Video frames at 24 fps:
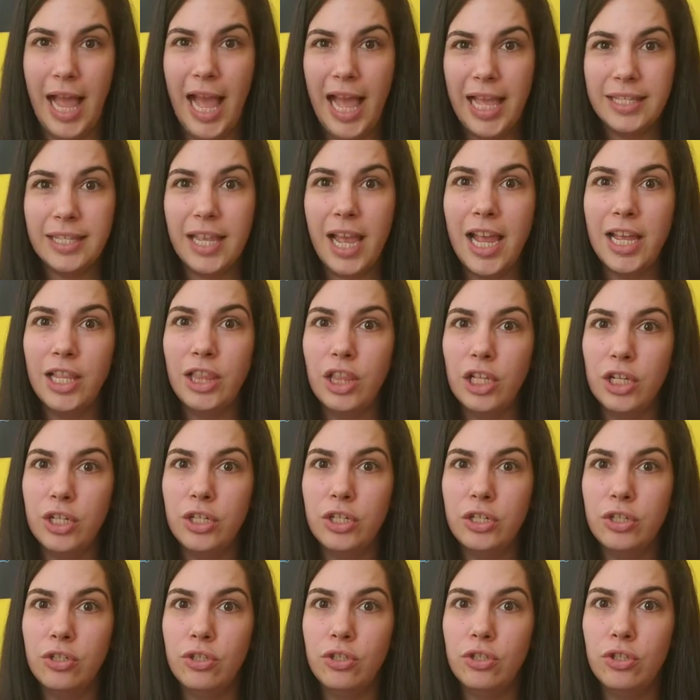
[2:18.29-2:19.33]
As
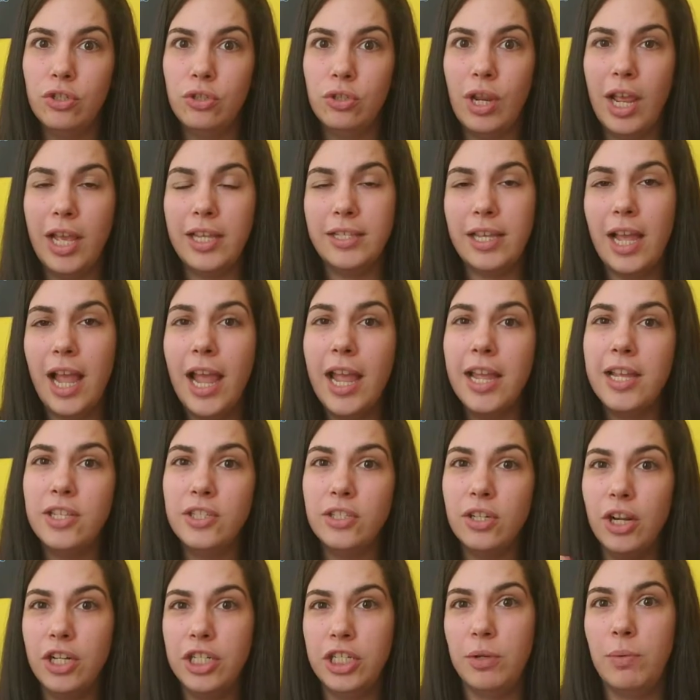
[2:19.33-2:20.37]
I
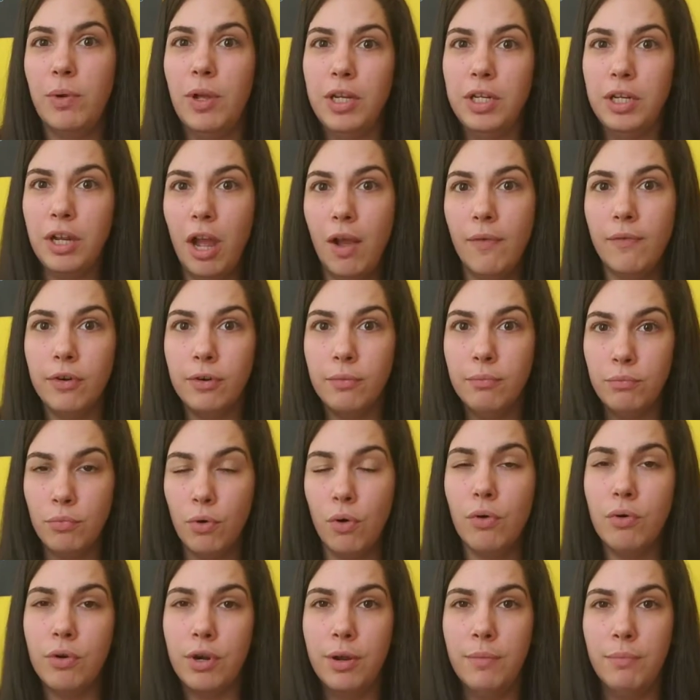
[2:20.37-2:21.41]
start to uncover
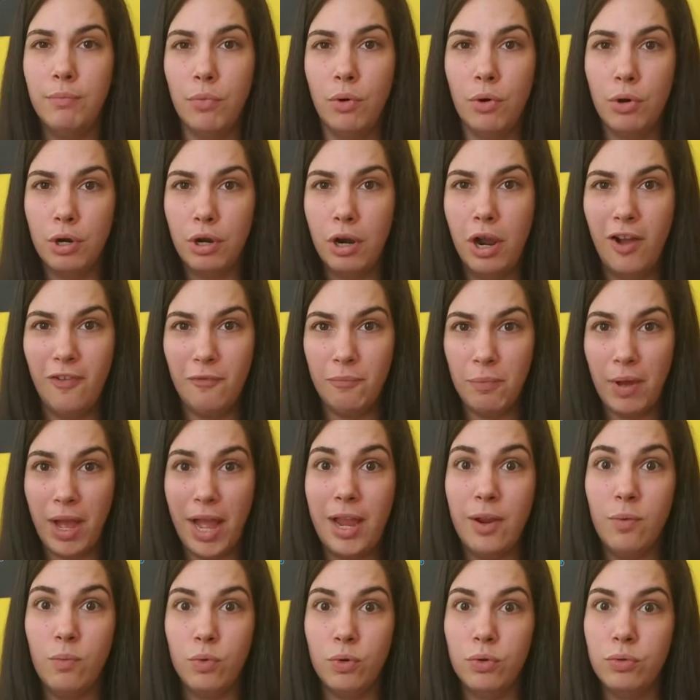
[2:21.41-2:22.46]
more and more of
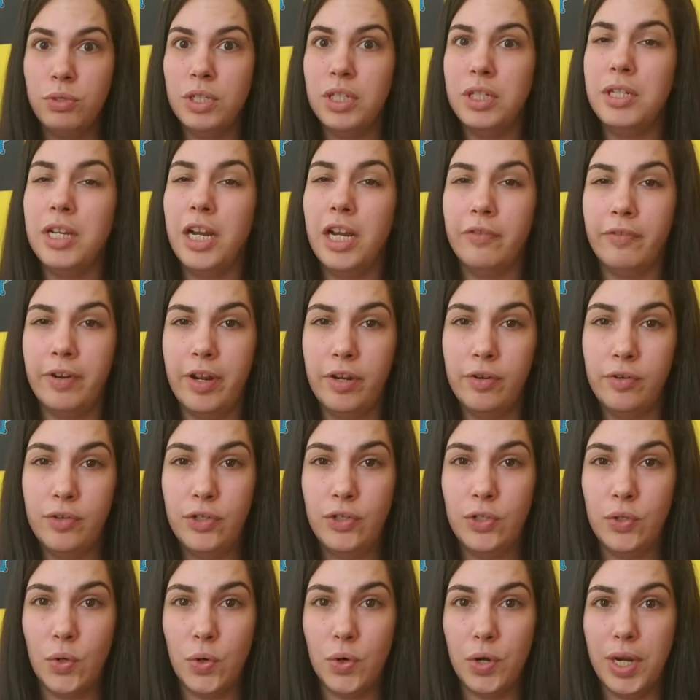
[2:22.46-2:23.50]
my wounded narrator
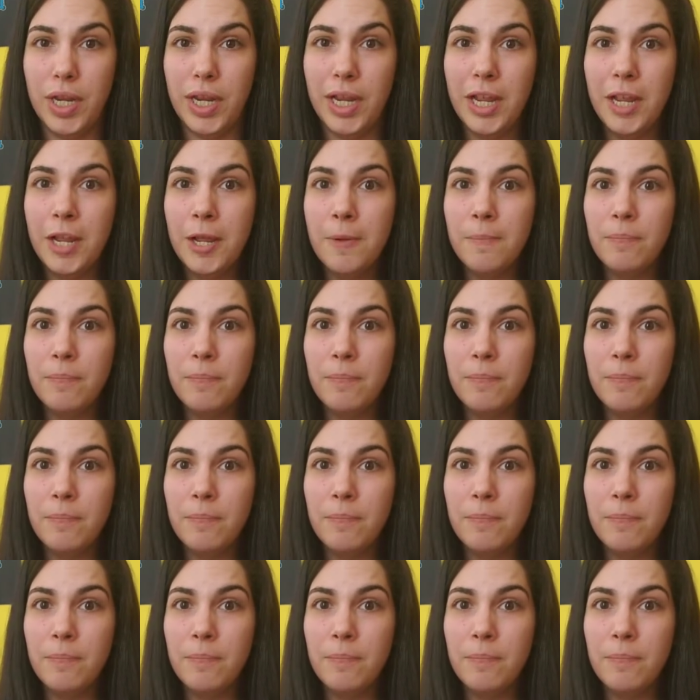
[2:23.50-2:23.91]
story